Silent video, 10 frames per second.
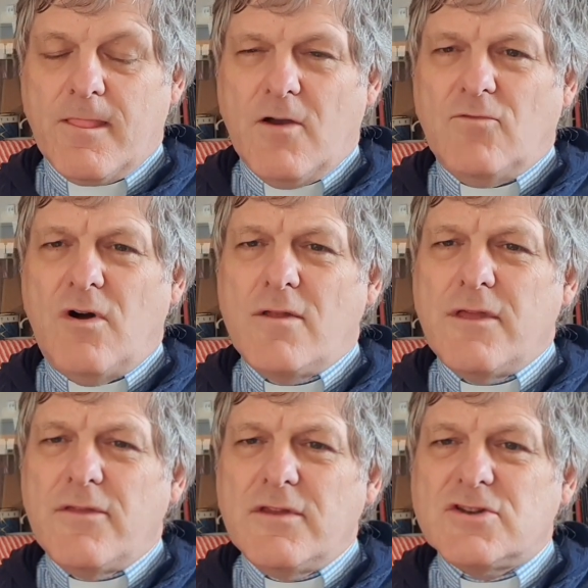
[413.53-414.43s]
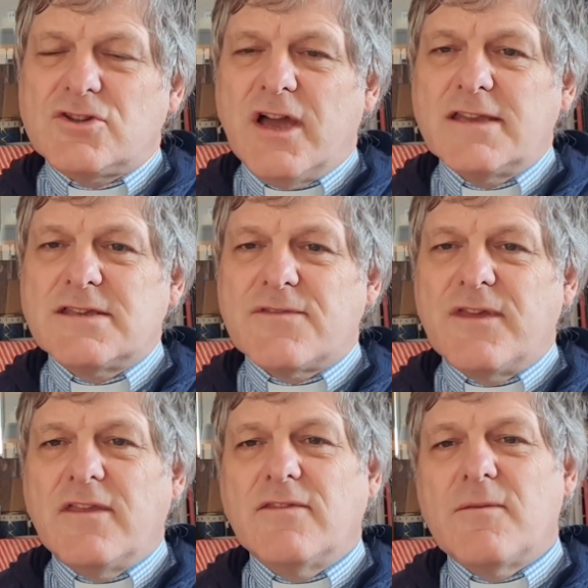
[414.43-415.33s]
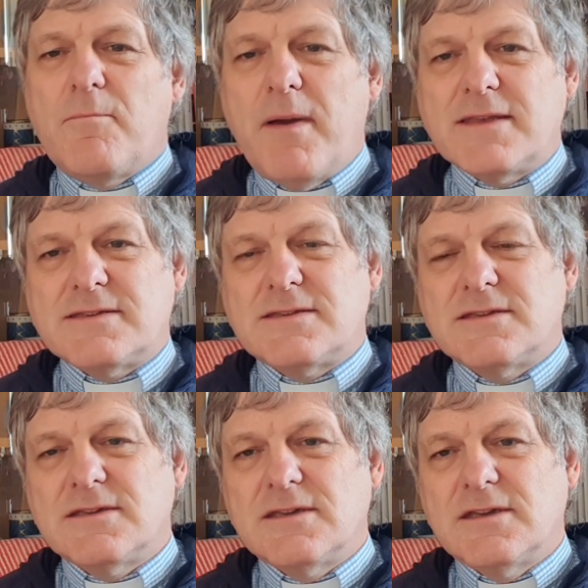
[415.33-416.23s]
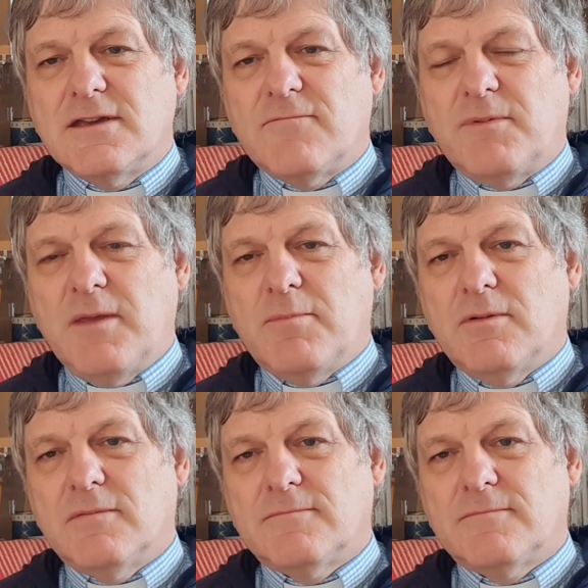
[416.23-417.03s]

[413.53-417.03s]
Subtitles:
rather than trying to think the best of people.